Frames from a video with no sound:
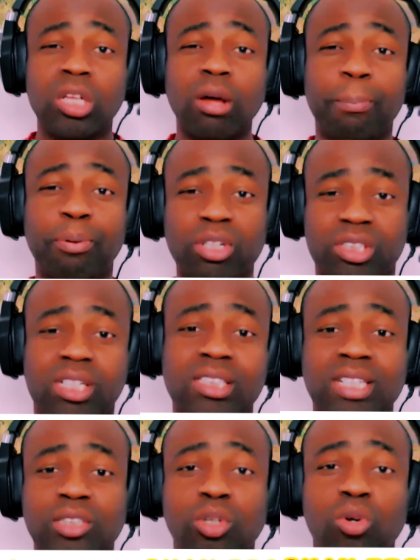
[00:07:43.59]
the
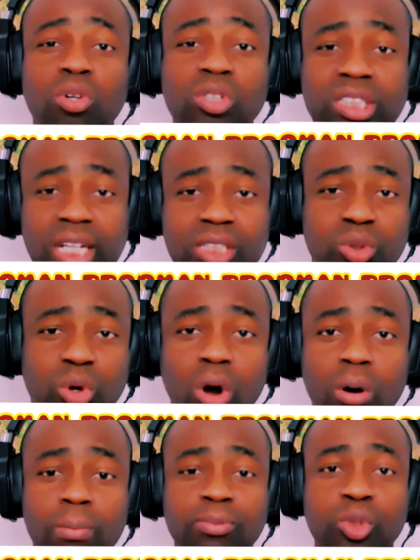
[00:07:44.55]
process that you're going to take to
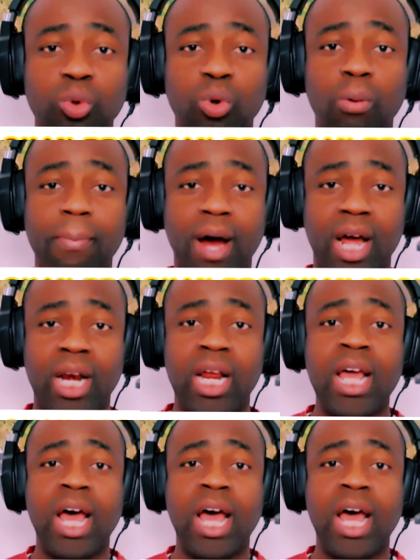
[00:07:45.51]
come to Oman,